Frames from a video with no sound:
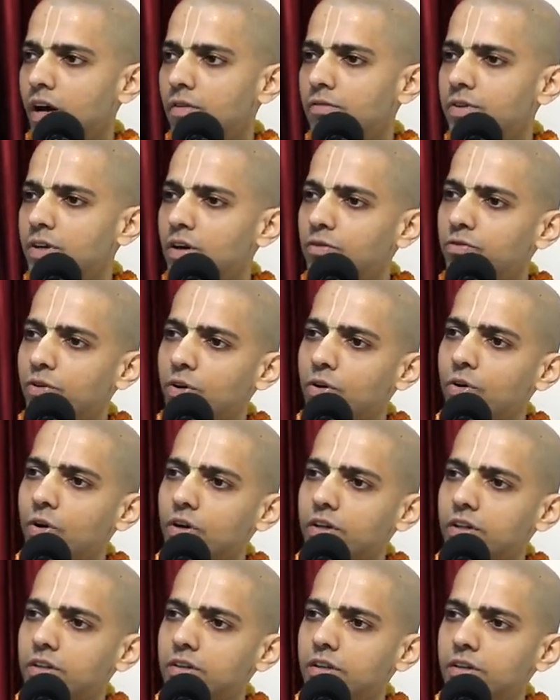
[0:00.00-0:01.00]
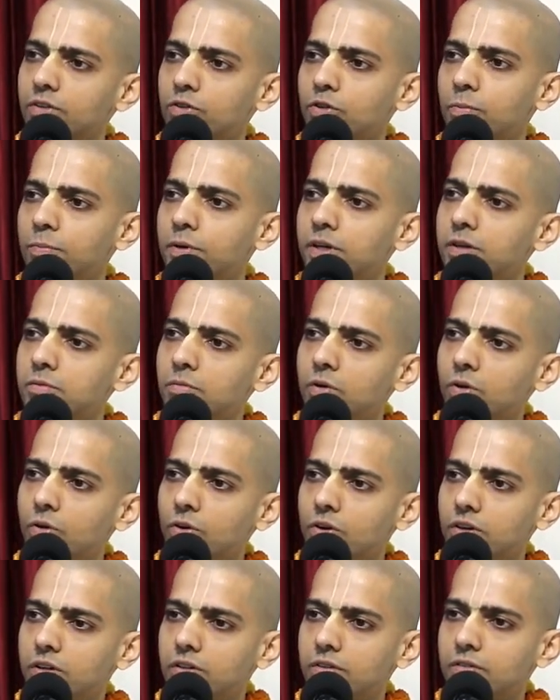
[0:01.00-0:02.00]
we have forgotten the Supreme
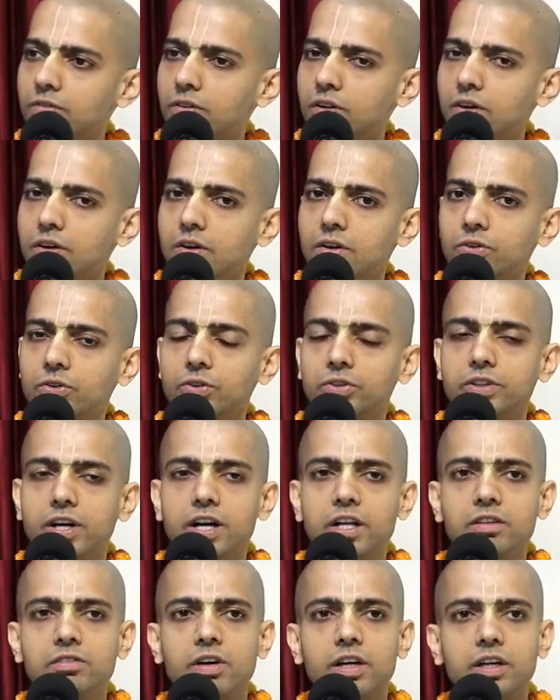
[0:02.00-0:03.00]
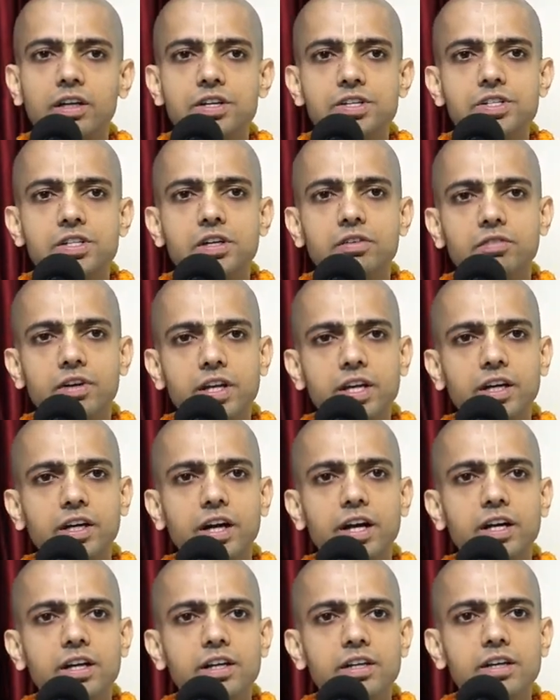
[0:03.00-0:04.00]
Lord. So that is why Krishna very
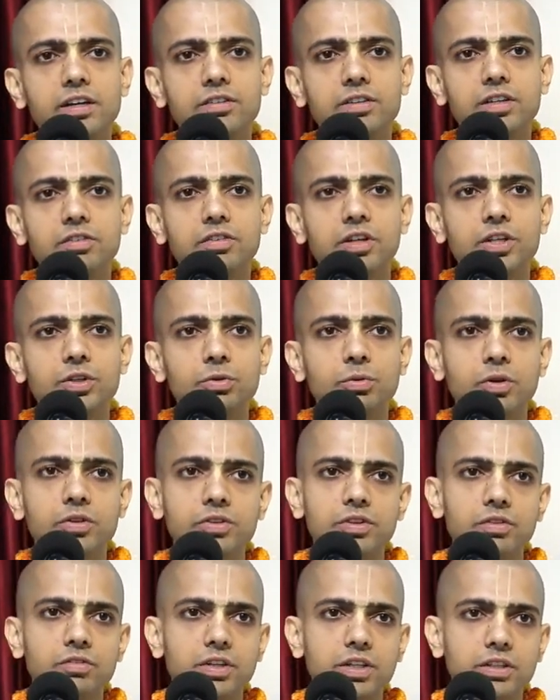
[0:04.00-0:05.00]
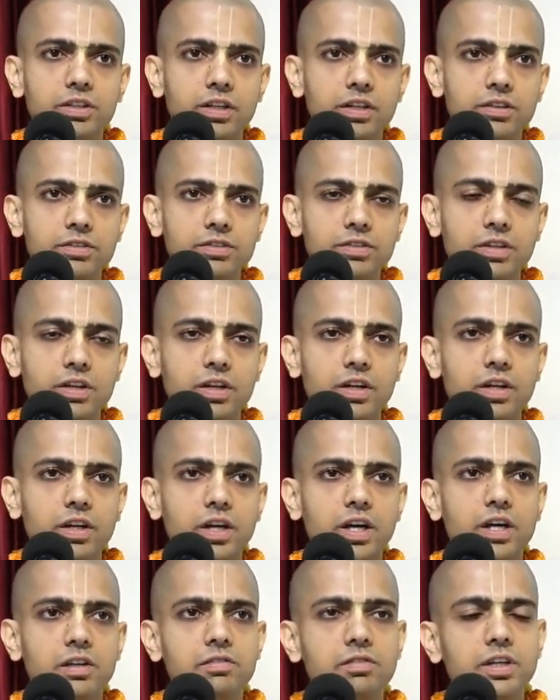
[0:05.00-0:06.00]
kindly has given to us the Vedas.
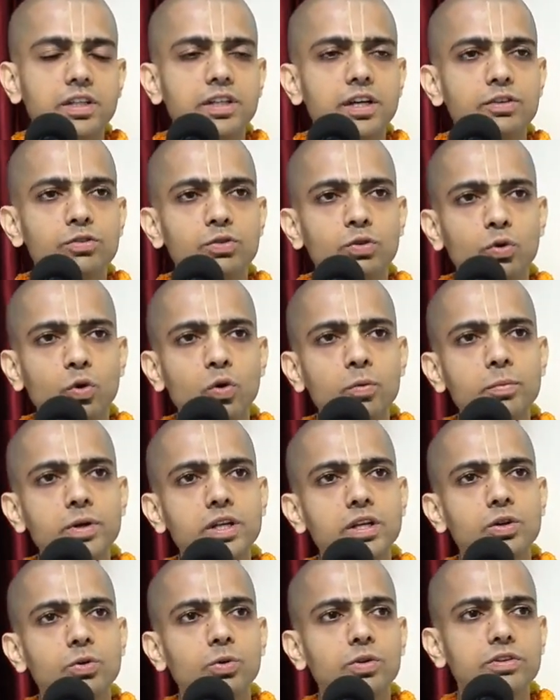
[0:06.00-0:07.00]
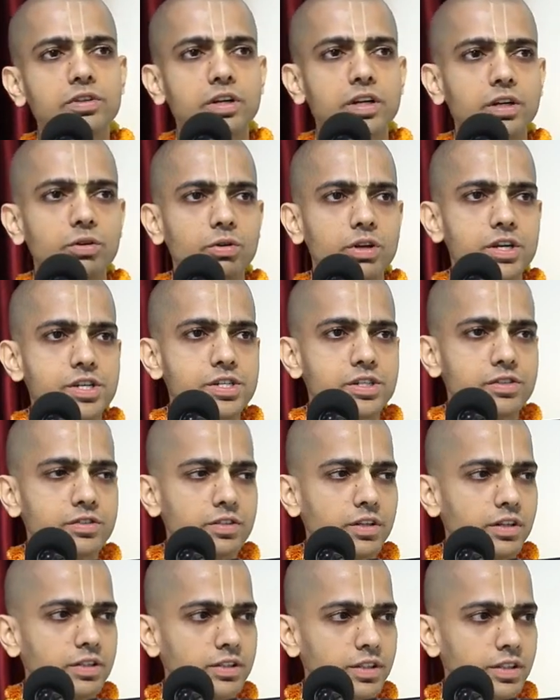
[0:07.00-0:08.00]
In Vedas, so many rules and
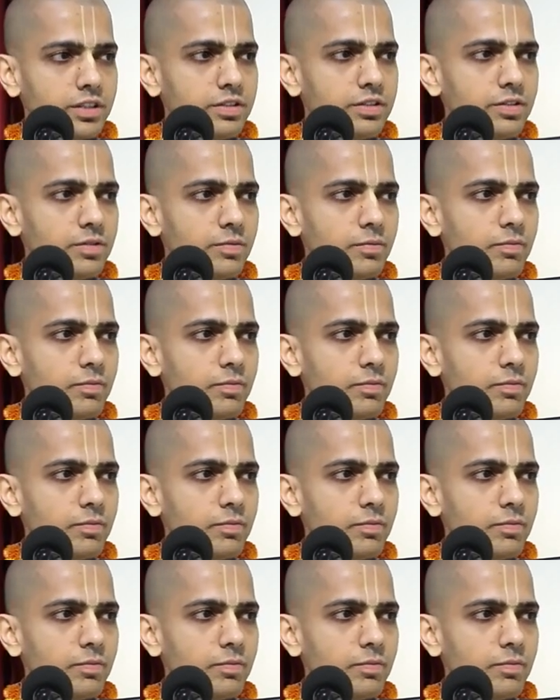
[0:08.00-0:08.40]
regulations are there.